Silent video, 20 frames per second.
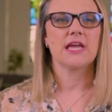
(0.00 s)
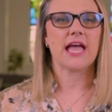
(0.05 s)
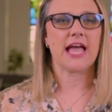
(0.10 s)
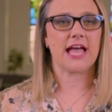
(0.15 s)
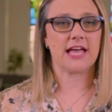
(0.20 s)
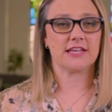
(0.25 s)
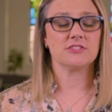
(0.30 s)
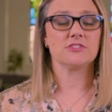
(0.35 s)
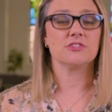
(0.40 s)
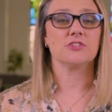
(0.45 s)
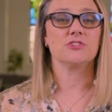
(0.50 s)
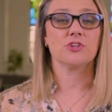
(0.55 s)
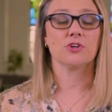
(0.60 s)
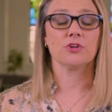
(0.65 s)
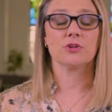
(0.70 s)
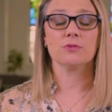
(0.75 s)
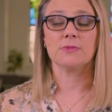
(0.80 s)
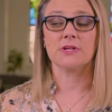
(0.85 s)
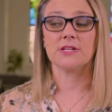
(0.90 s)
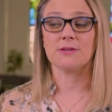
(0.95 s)
as
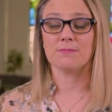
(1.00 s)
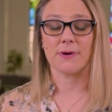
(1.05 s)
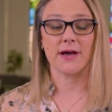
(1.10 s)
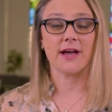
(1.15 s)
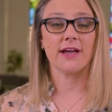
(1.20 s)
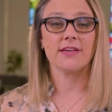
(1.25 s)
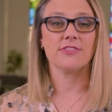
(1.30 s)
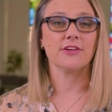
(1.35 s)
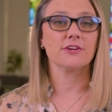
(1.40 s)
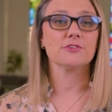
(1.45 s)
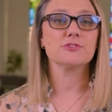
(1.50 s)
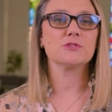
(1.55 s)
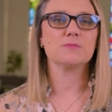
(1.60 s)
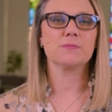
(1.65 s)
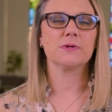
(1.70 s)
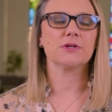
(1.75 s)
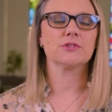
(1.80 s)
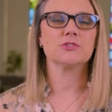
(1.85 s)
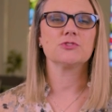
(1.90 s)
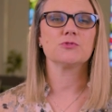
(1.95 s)
determined by their
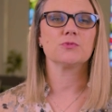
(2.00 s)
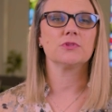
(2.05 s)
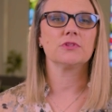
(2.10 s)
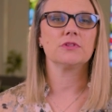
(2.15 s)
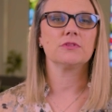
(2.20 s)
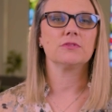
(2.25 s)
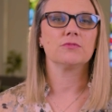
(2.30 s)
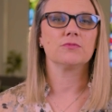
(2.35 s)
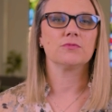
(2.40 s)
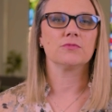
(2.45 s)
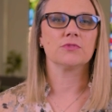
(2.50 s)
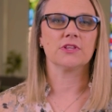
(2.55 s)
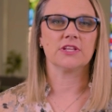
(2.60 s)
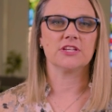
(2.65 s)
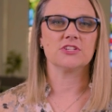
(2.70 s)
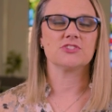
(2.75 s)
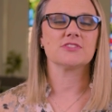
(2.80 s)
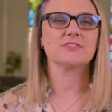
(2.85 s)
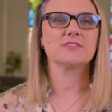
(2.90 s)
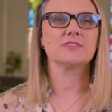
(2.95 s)
spiritual
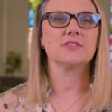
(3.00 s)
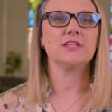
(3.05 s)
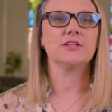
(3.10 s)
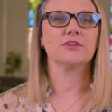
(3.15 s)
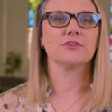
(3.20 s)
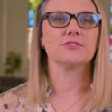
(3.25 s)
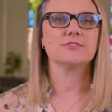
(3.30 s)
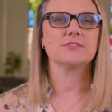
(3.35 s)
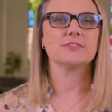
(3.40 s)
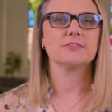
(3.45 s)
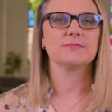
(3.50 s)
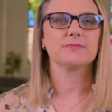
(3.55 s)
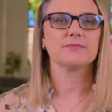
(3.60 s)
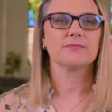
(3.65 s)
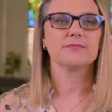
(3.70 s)
religious leaders.